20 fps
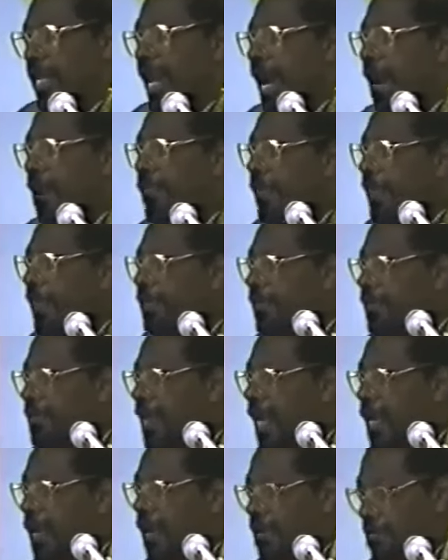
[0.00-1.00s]
and how they're
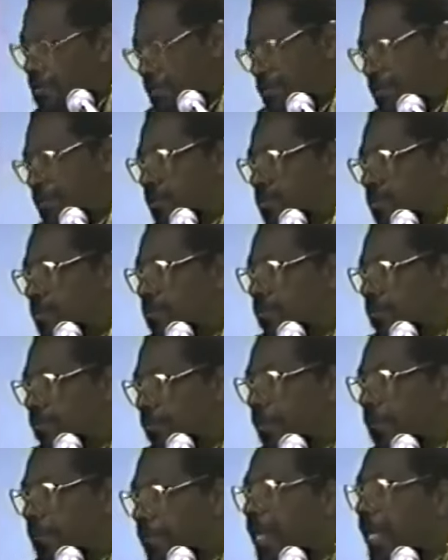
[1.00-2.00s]
set up
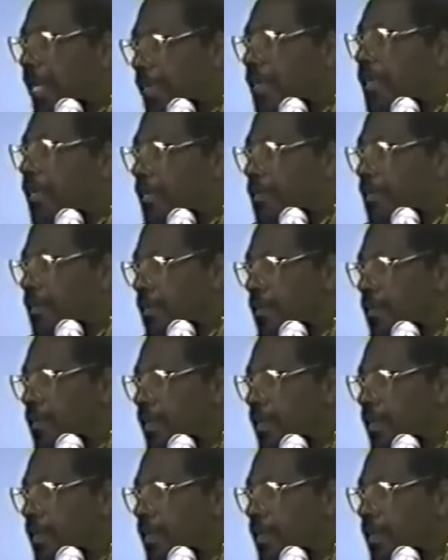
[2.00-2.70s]
for failure.